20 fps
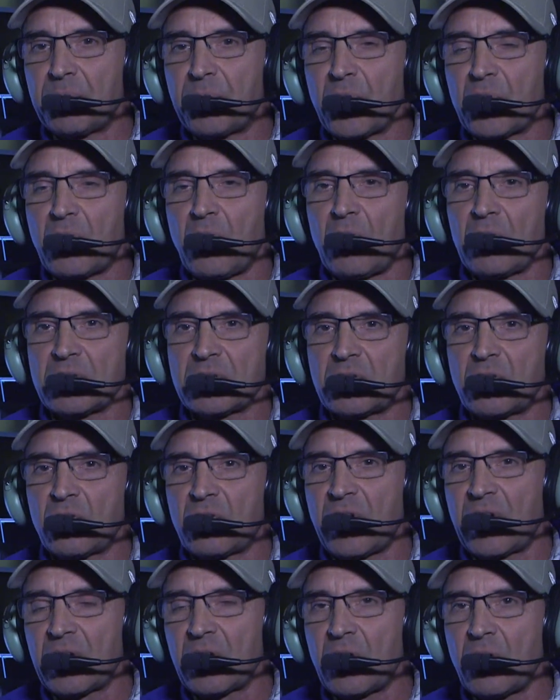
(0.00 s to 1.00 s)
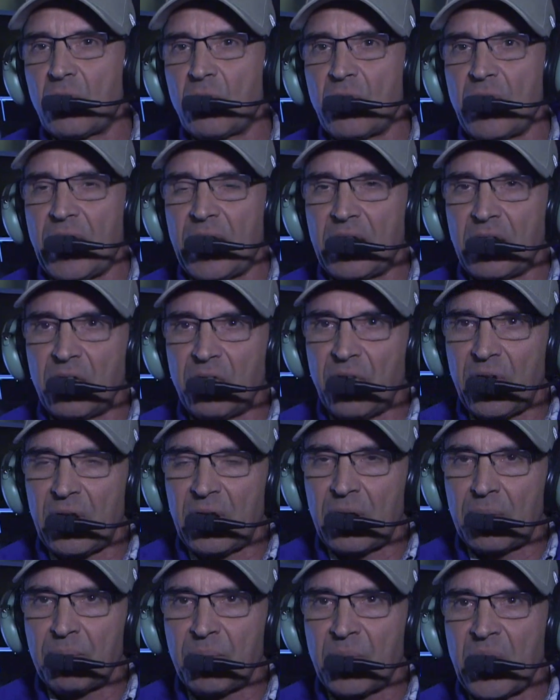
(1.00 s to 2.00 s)
because you can go
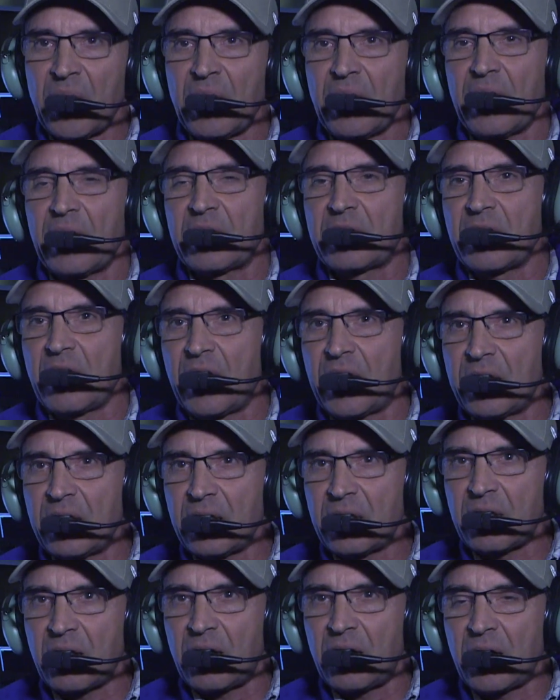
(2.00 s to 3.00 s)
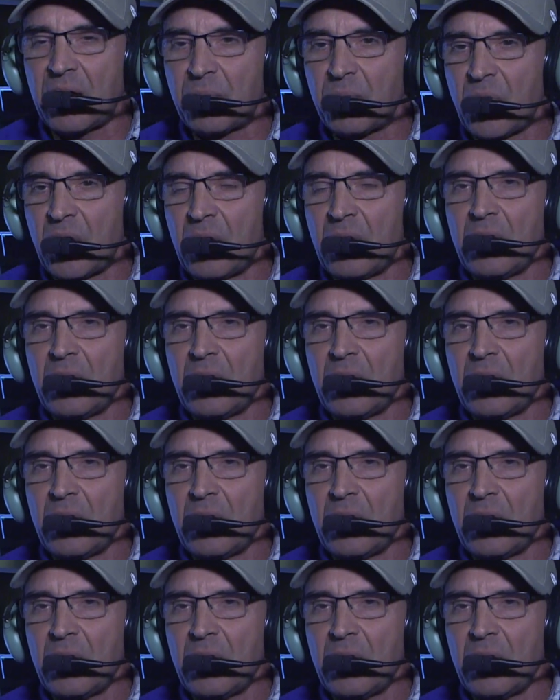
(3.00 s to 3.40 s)
anywhere, at any time,